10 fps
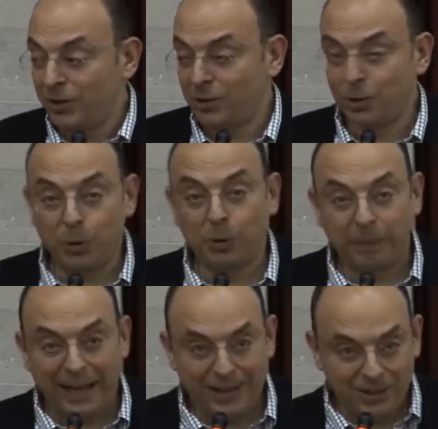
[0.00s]
school
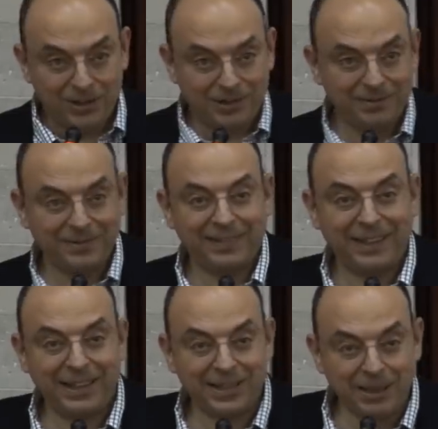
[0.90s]
breaks
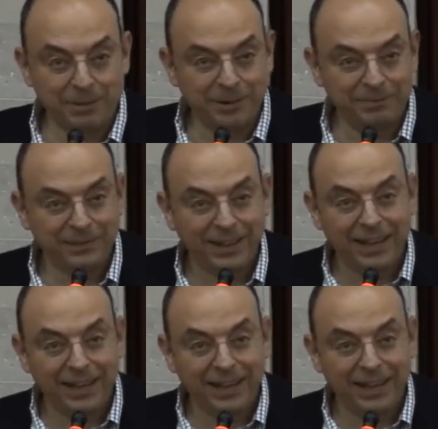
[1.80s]
in the summer,